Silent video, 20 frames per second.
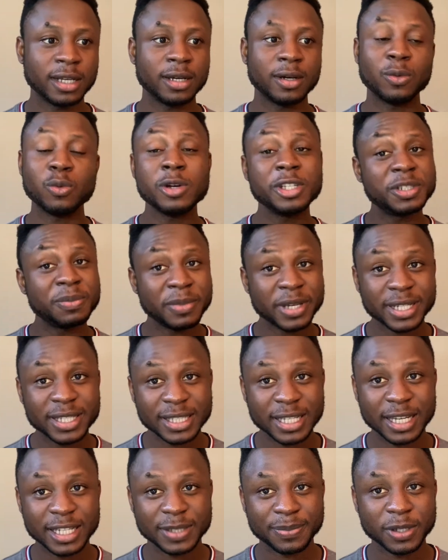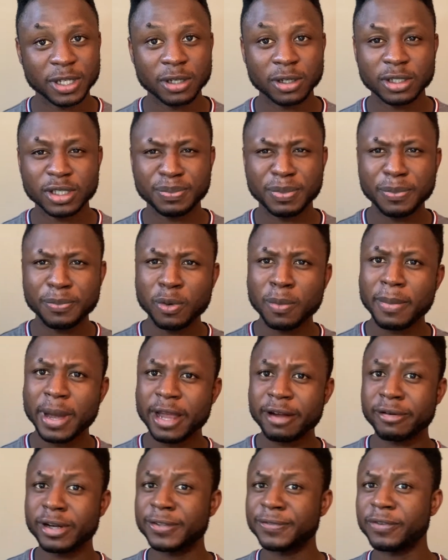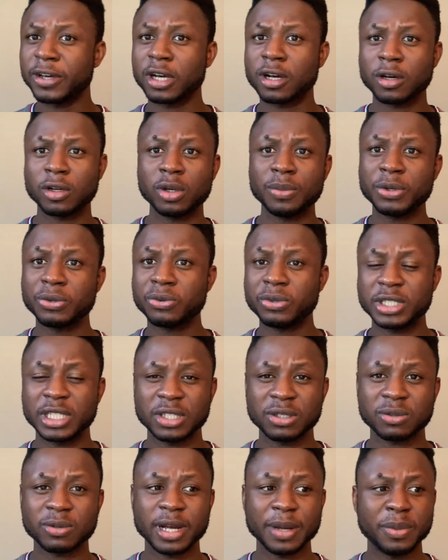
Which makes sense because people migrate for economic reasons, right?